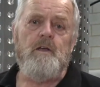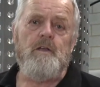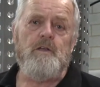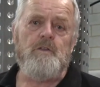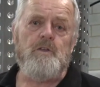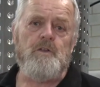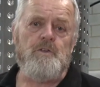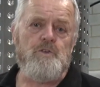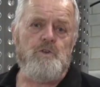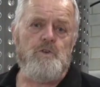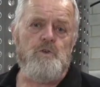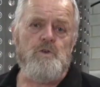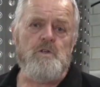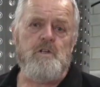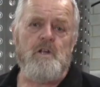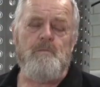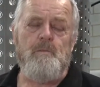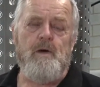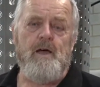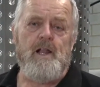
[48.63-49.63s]
It's
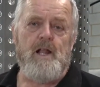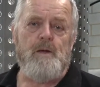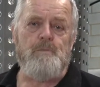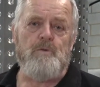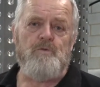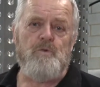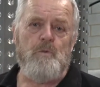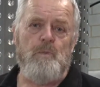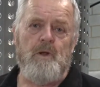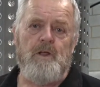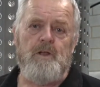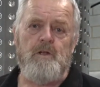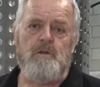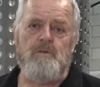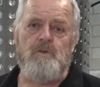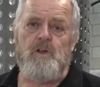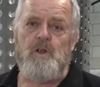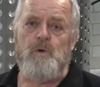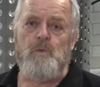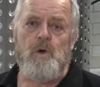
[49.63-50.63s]
usually made up of a blend of
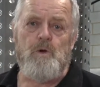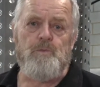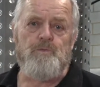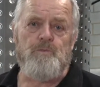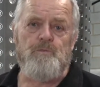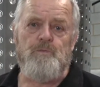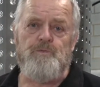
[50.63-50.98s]
anywhere from